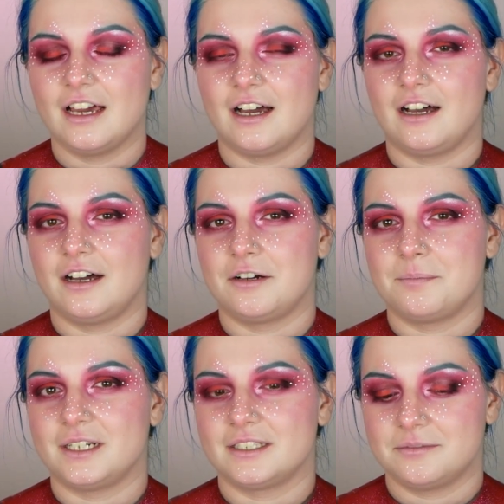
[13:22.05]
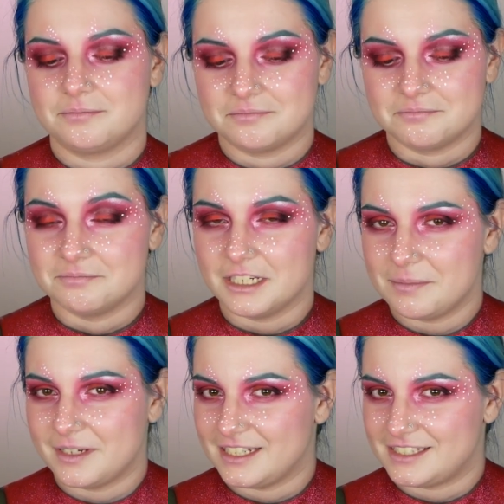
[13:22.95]
but
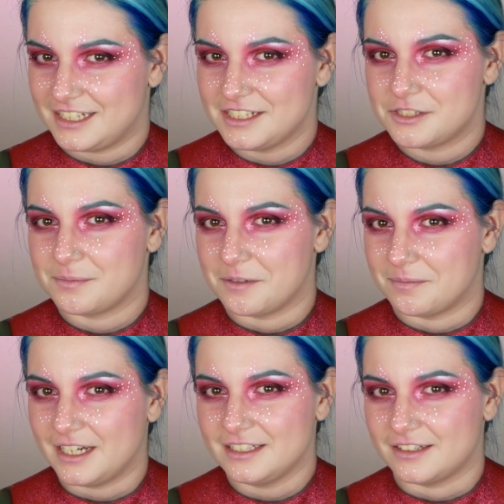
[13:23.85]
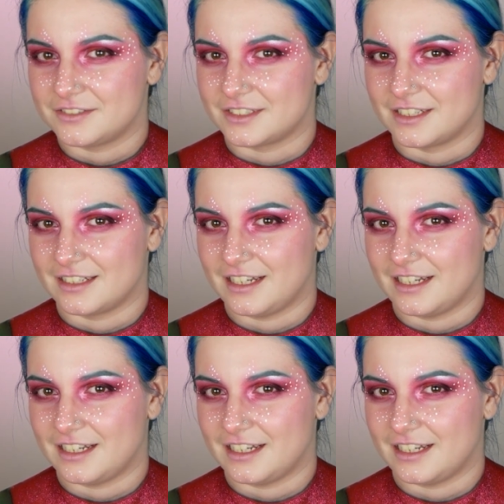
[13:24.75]
maybe I changed my mind after that.